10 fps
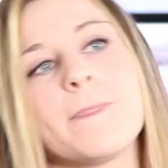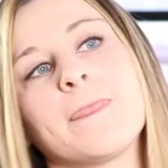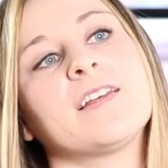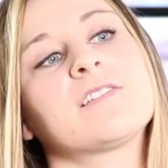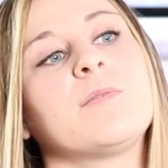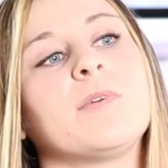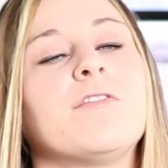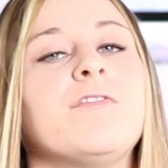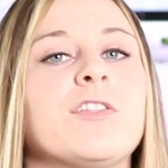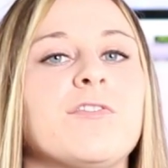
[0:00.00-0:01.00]
and that's going to be the
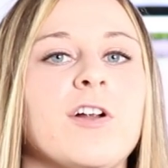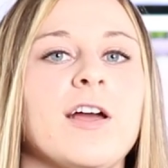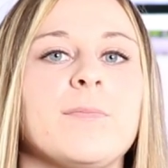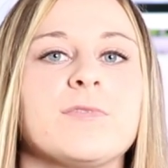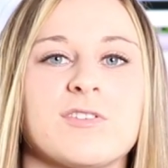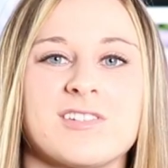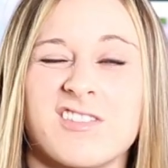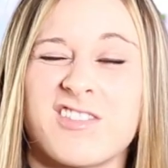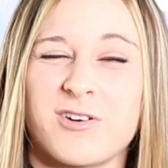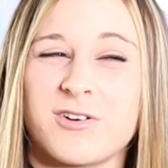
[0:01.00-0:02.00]
5th fret, so that's
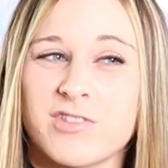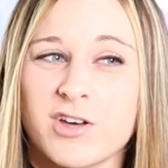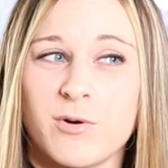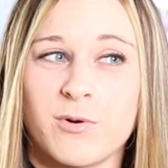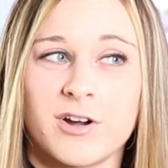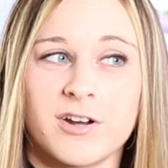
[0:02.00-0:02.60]
the 3rd of the chord.